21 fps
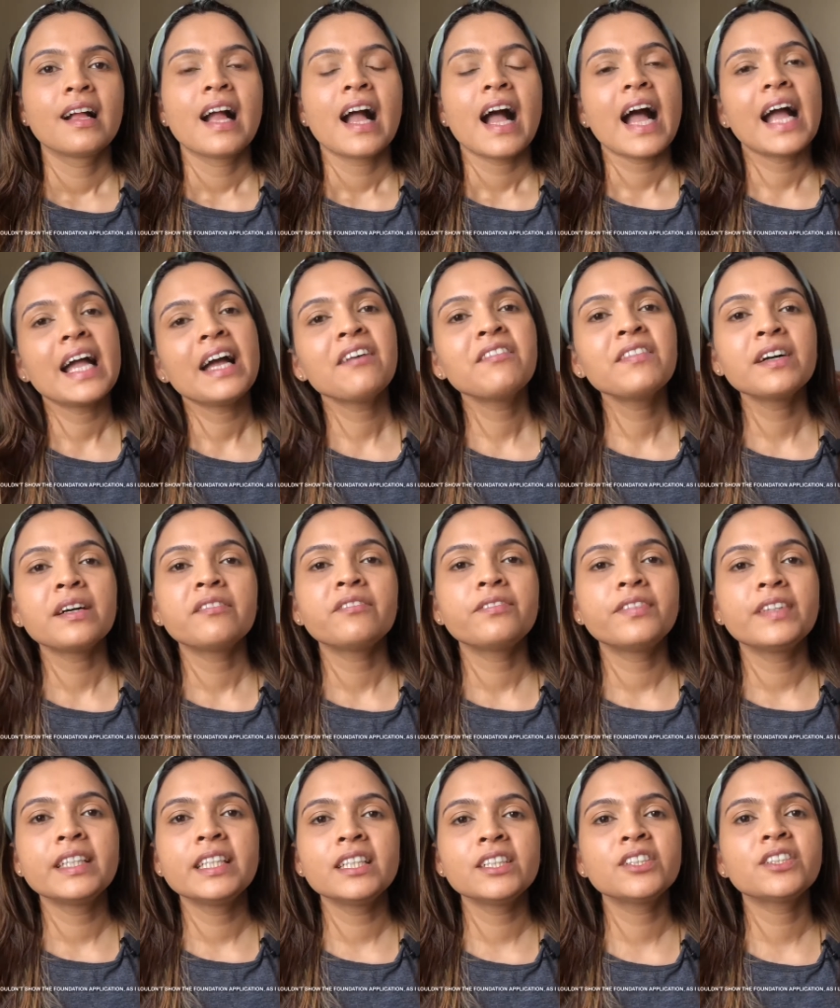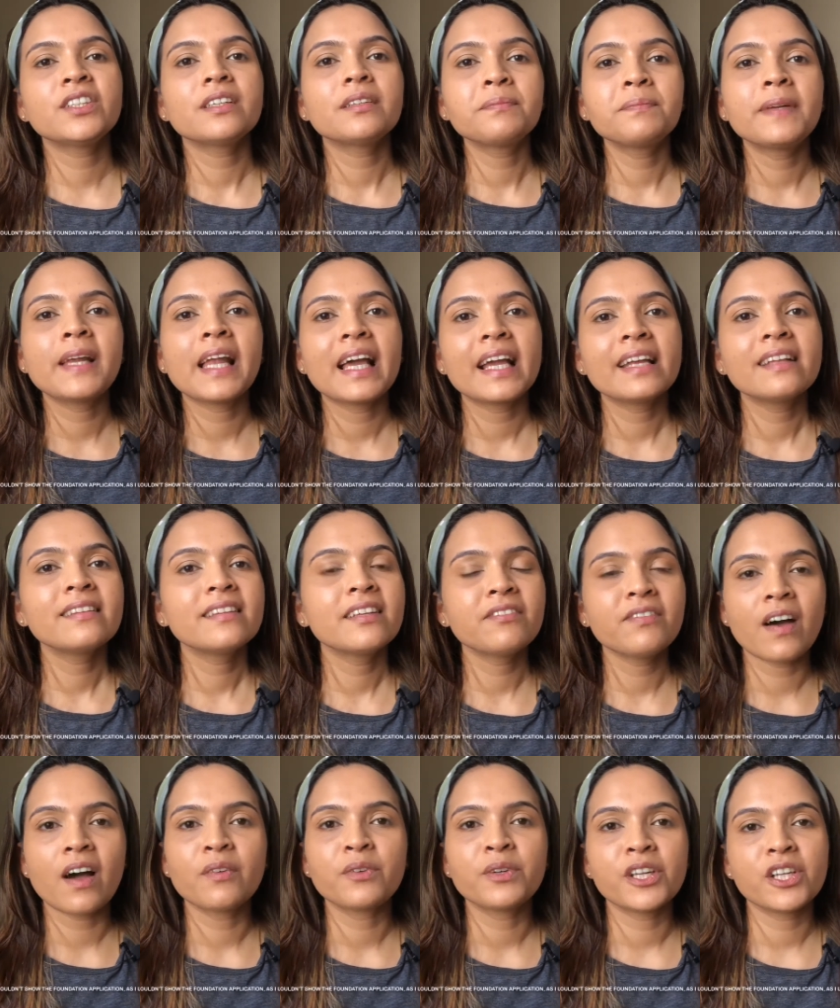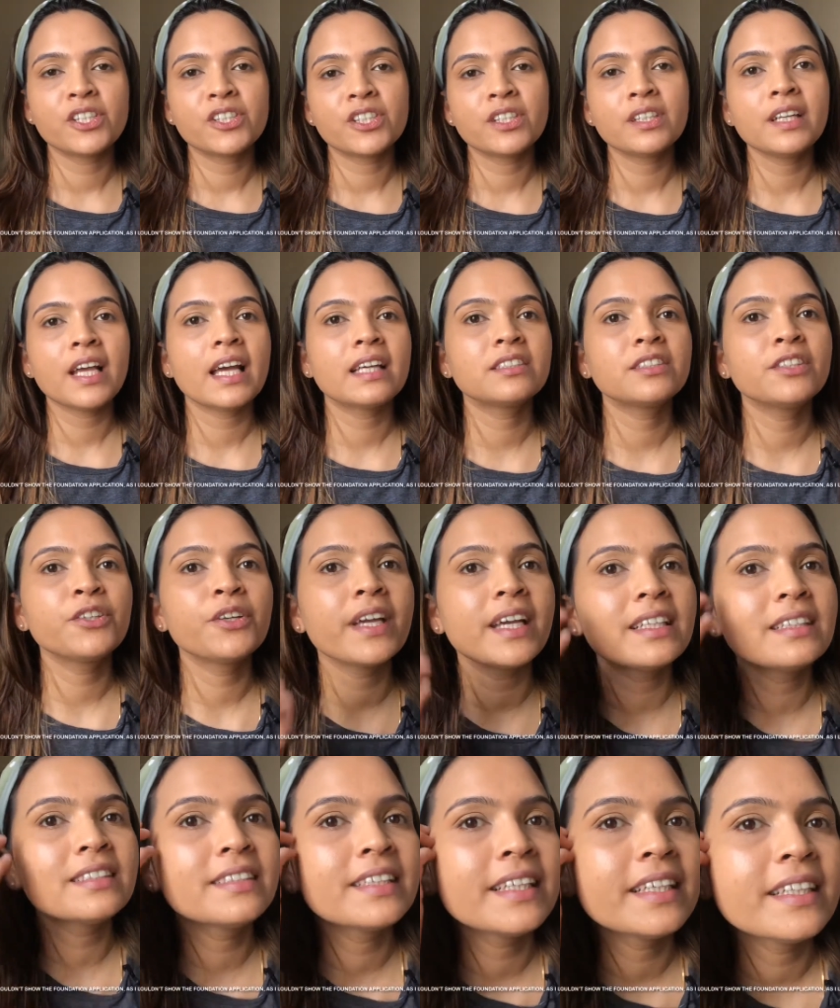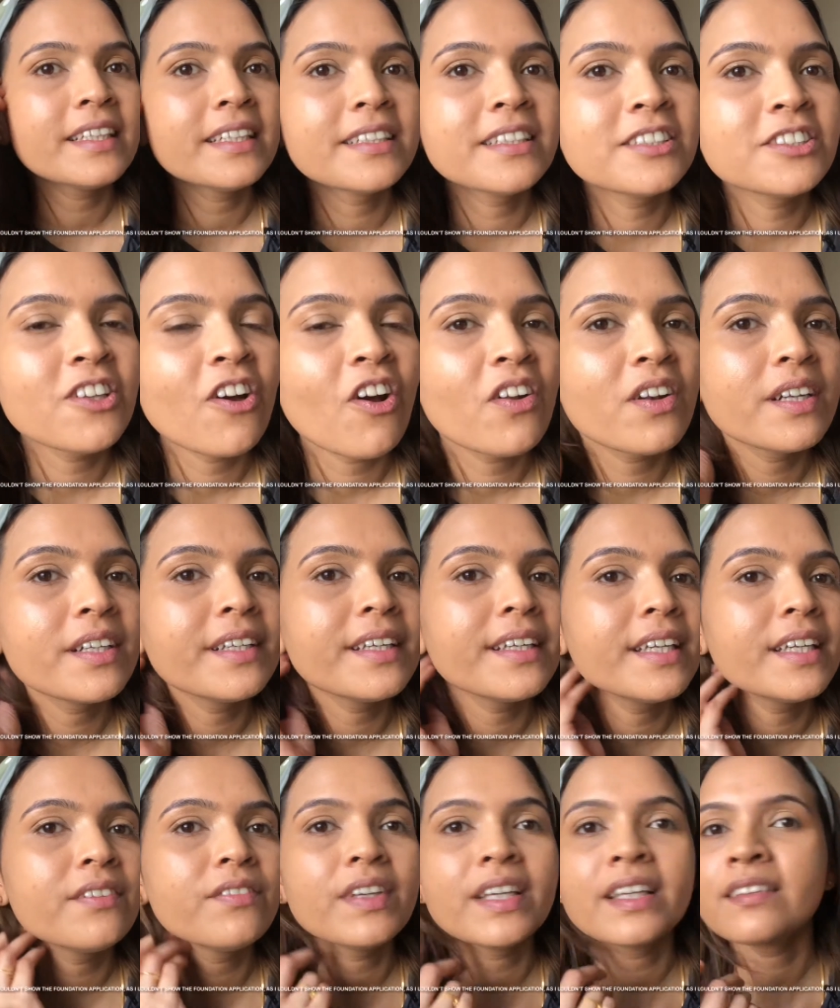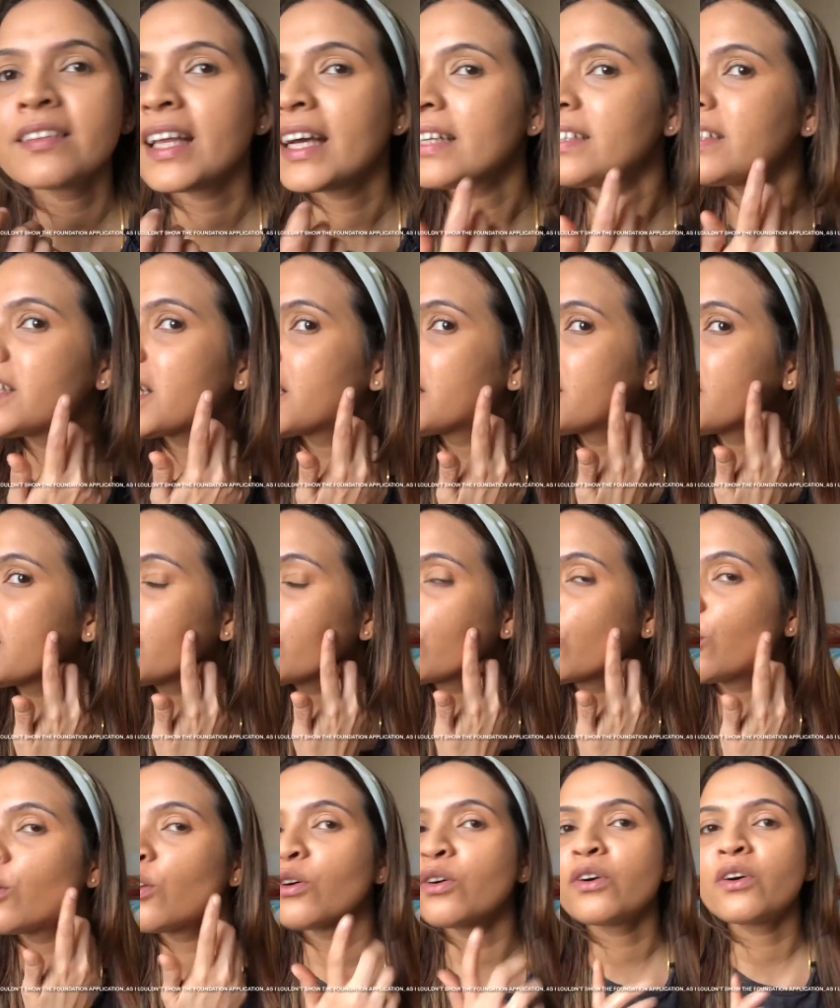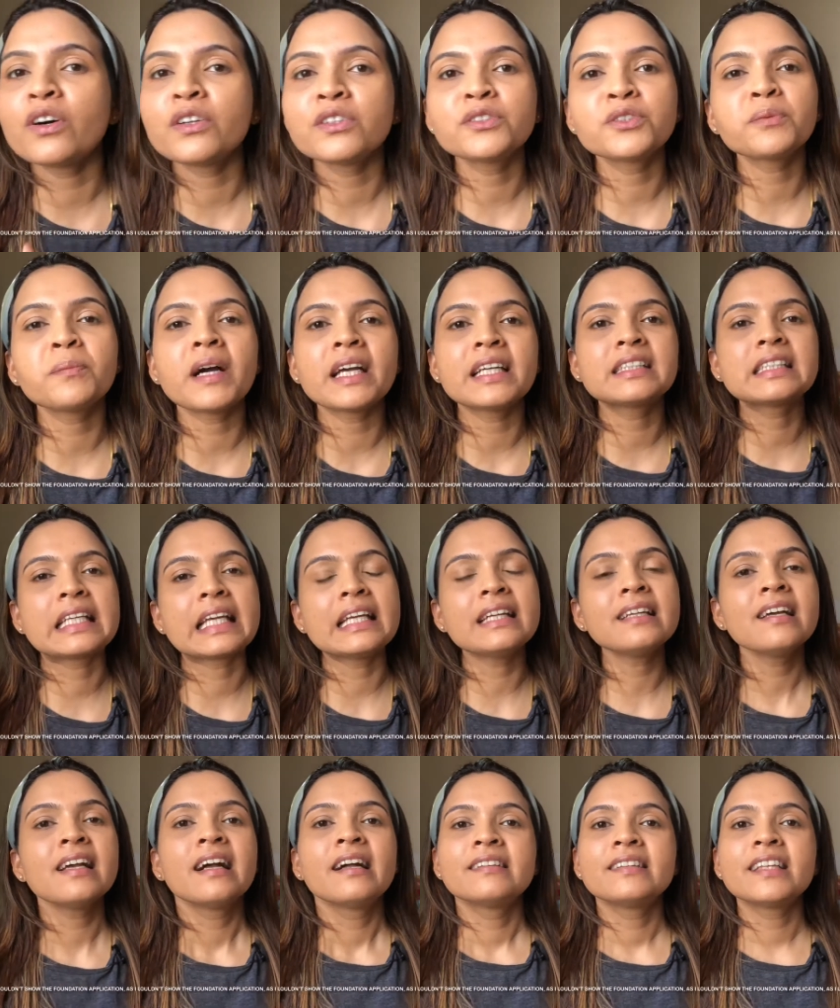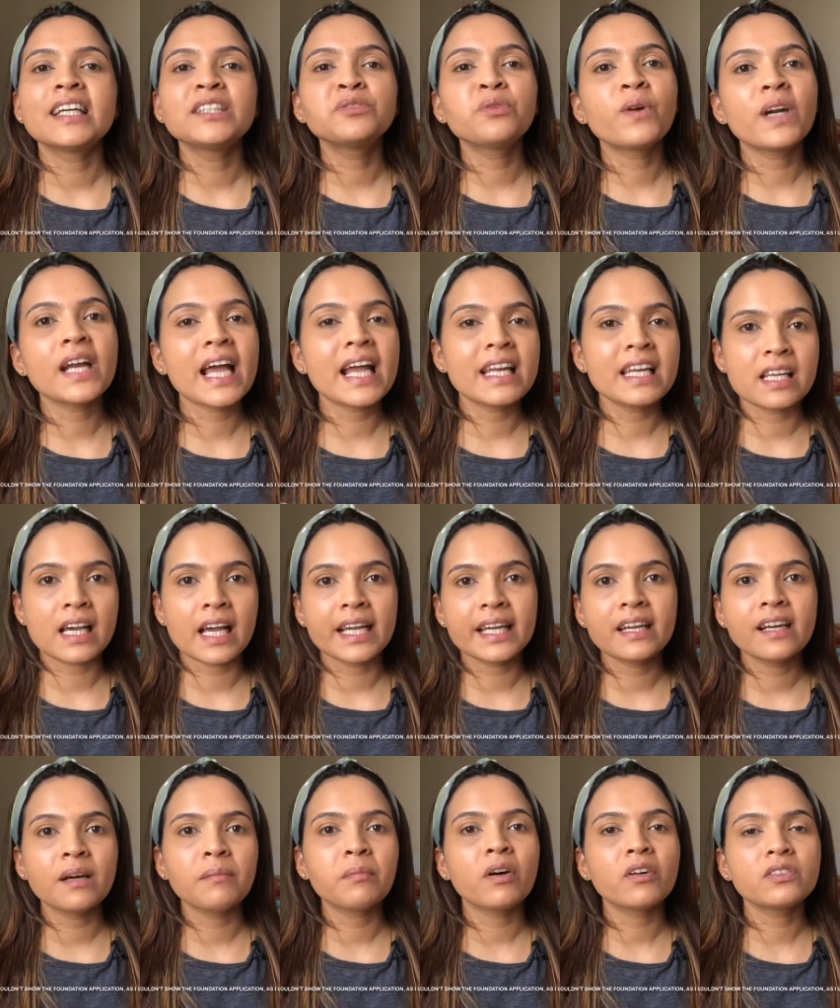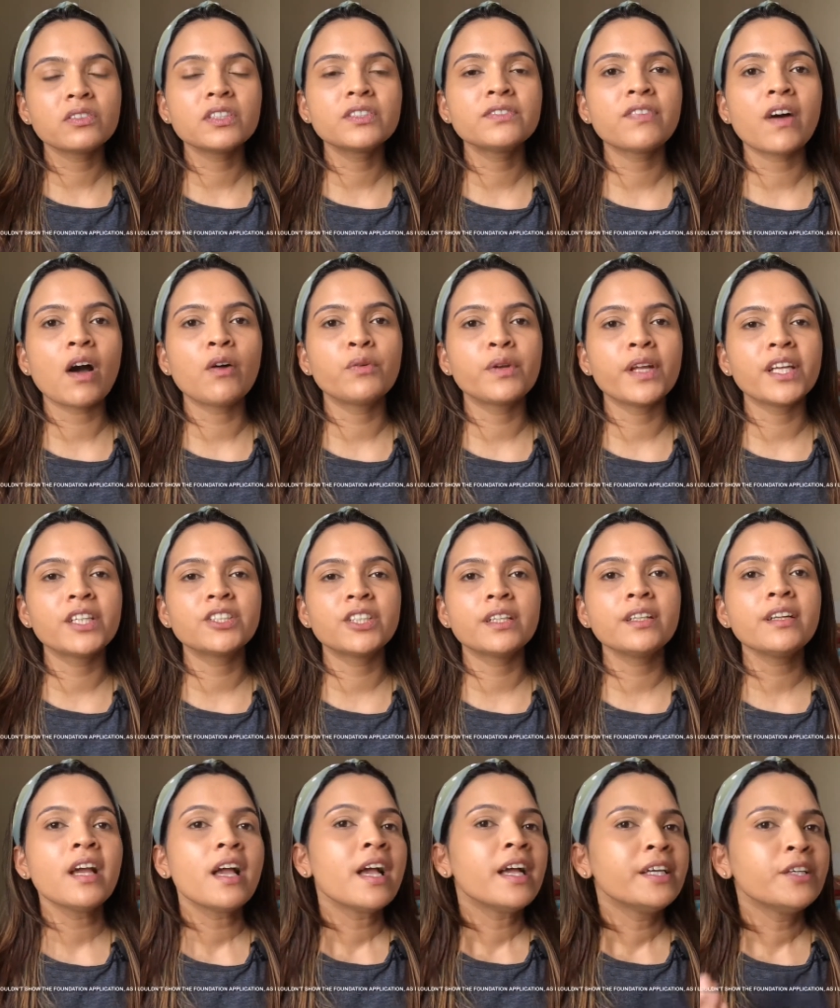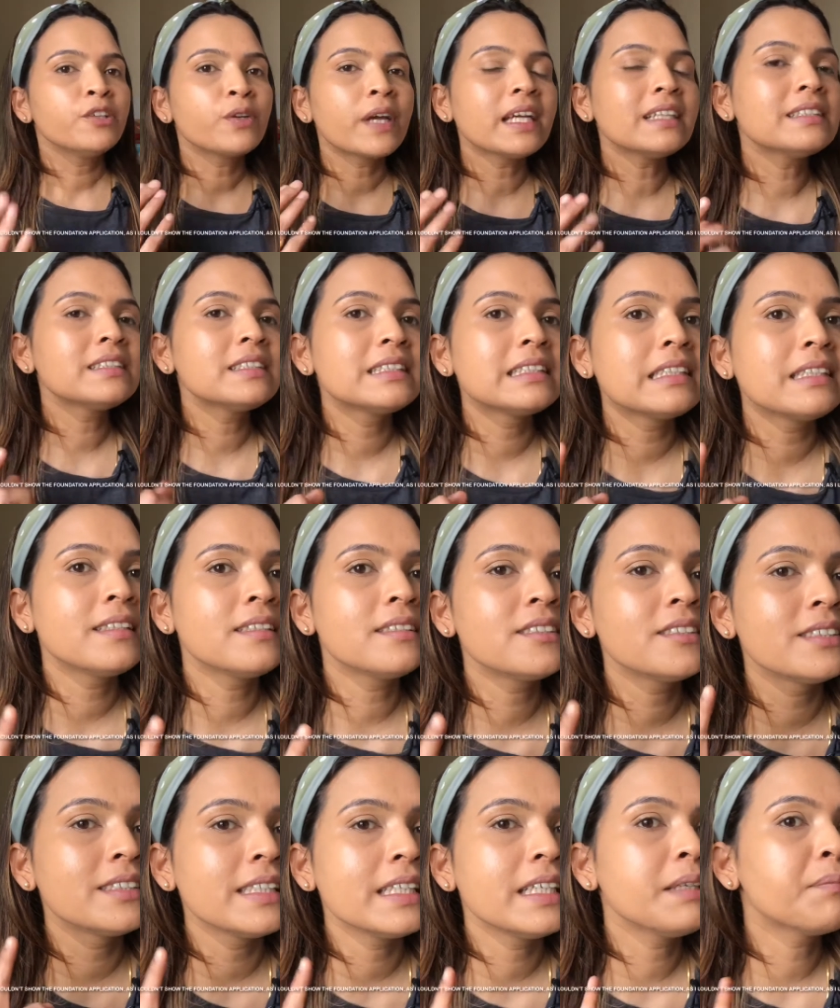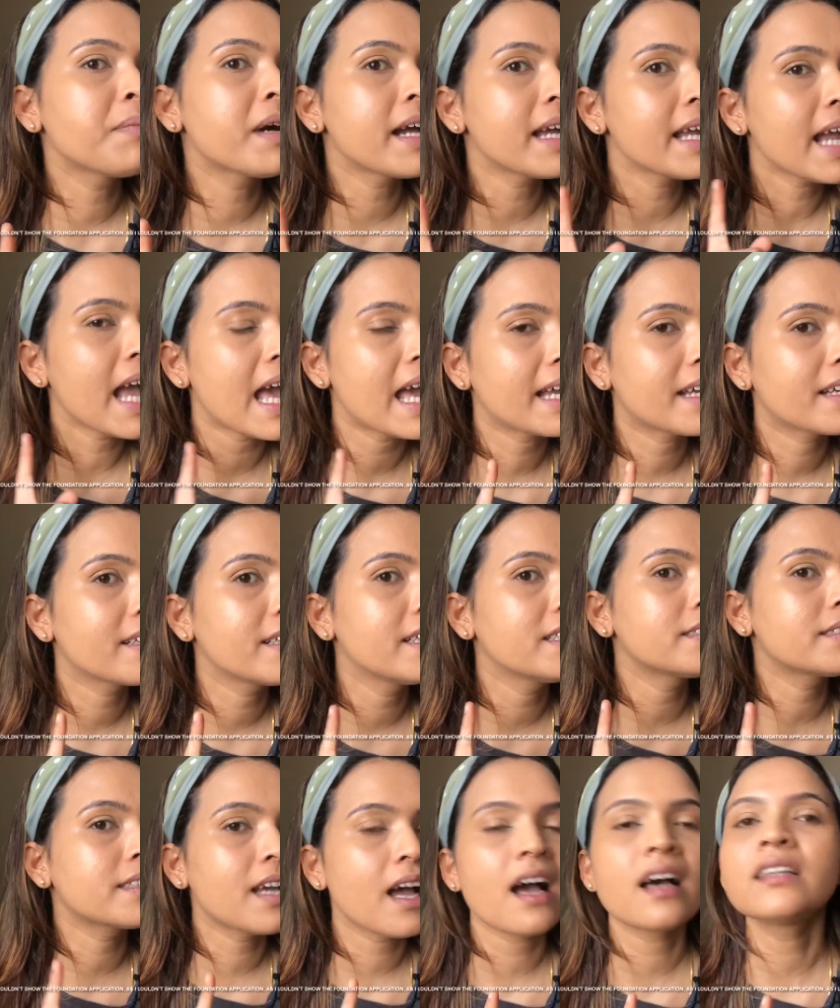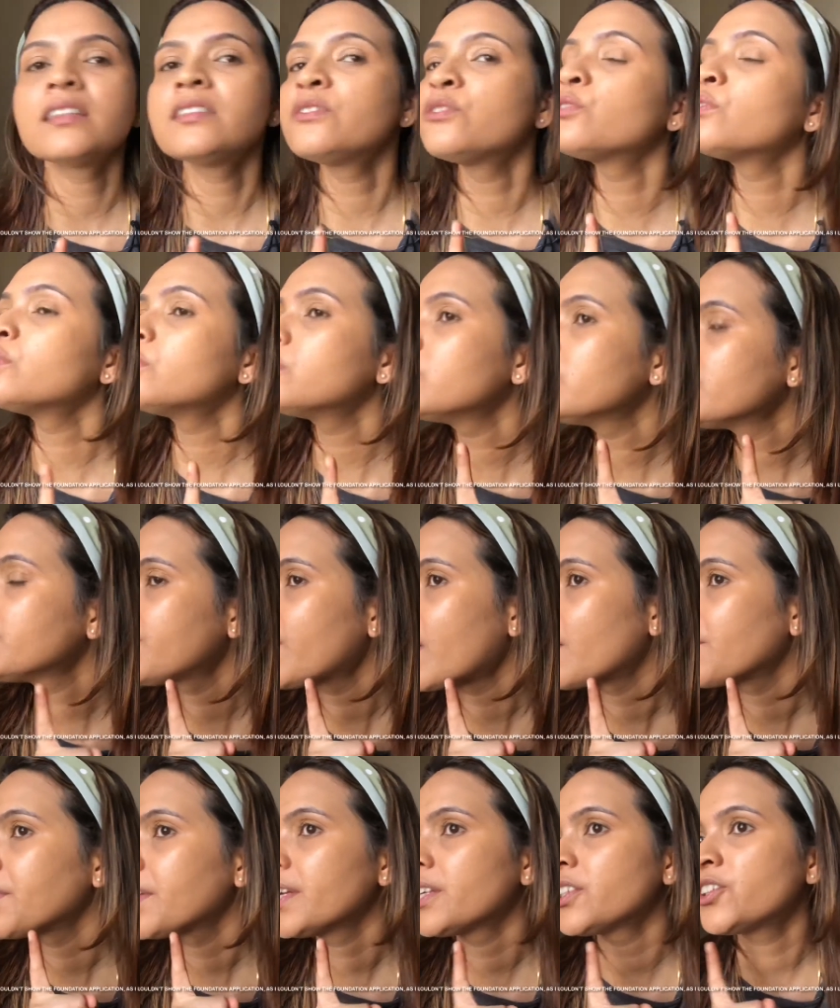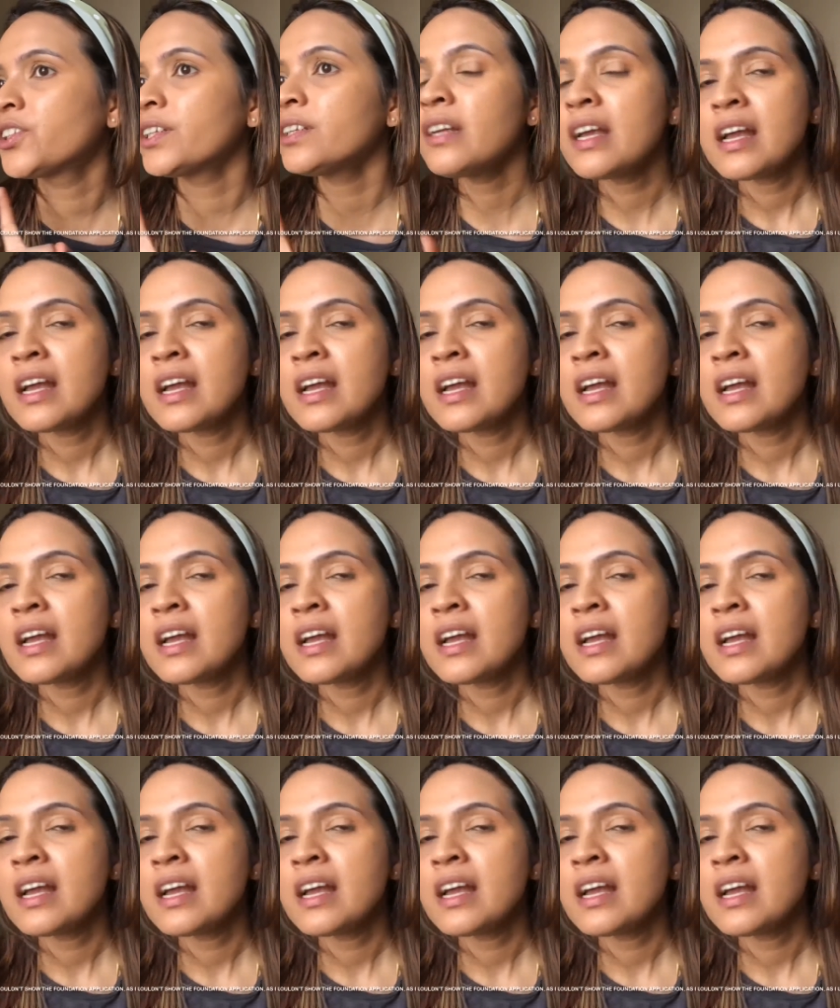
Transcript: I have finished applying the foundation as you can see it is already giving that subtle glow onto my skin that's what I like about this foundation you can still see my acne scars through this foundation